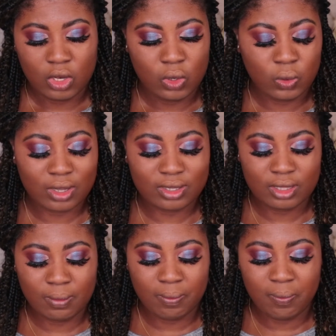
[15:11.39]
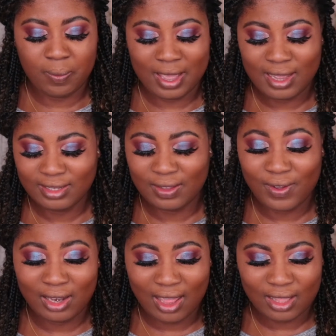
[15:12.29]
looks the best. If
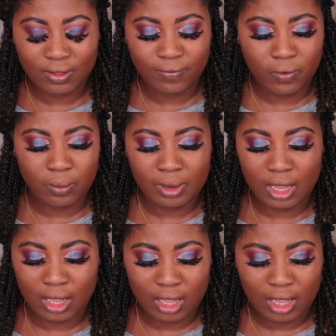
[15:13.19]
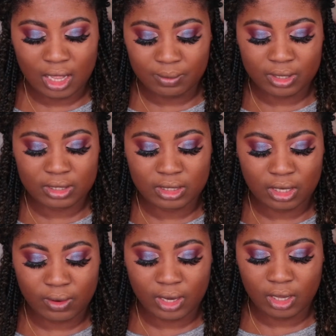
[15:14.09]
I like the formula, I'm
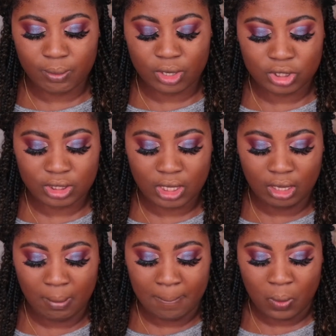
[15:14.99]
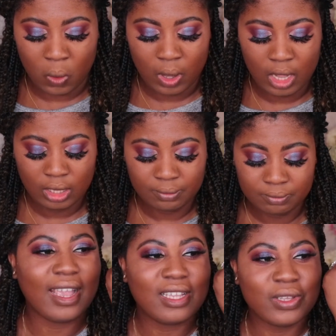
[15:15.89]
considering purchasing more.
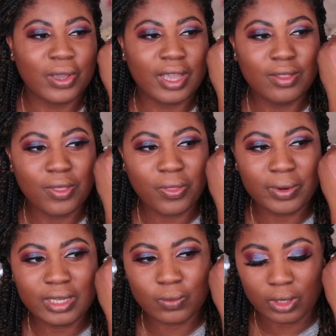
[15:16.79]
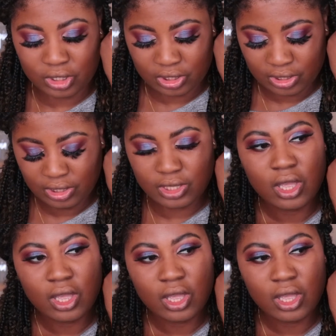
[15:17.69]
Okay, so here are the 3 swatches.